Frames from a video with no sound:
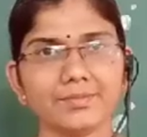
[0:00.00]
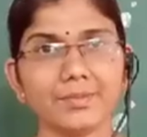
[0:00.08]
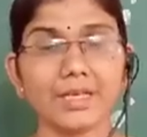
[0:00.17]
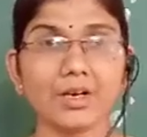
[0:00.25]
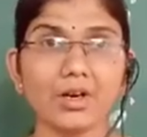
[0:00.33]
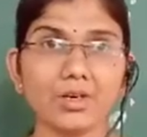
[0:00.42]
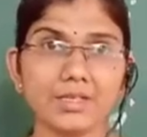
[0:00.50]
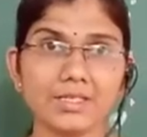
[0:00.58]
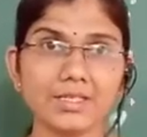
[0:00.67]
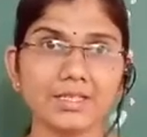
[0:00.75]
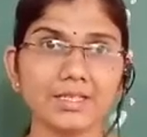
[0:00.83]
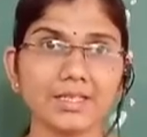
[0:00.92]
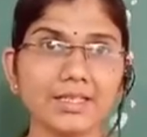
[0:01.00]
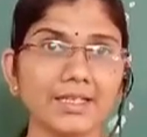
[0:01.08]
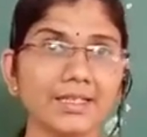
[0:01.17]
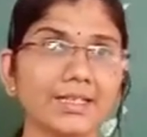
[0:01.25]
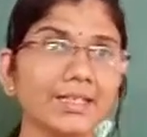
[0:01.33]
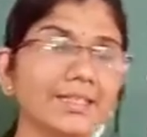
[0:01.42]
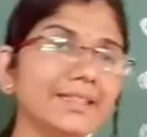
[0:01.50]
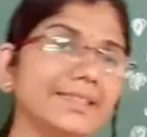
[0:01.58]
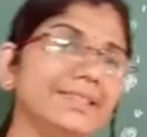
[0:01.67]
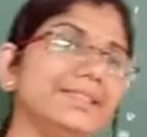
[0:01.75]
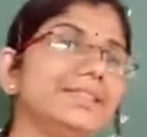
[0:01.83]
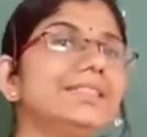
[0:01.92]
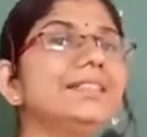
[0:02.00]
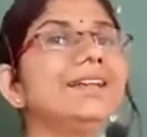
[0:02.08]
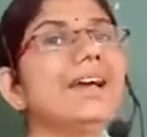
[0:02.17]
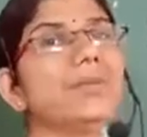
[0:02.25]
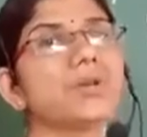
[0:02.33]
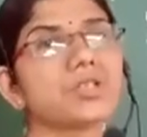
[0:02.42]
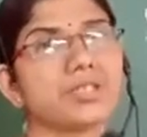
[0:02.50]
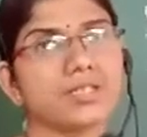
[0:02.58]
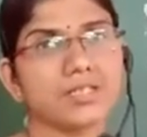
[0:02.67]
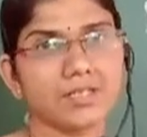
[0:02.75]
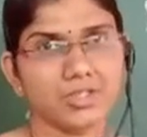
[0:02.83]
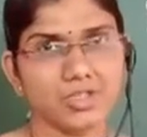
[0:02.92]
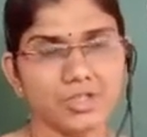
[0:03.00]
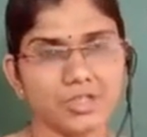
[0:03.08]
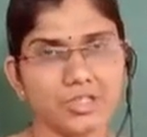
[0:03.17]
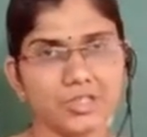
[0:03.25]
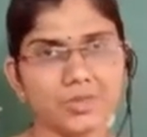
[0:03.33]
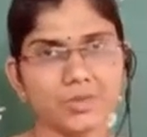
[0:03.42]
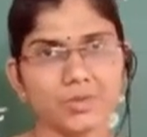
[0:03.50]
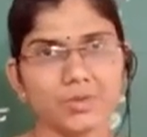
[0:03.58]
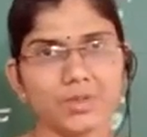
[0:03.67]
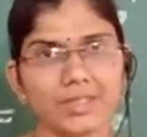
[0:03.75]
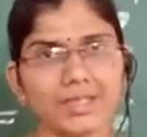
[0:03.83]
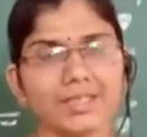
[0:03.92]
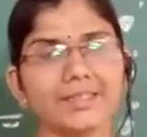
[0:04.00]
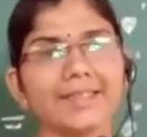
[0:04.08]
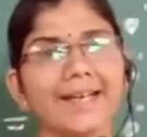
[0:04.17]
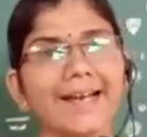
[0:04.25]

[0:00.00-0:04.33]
Because in a three-dimensional structure also, the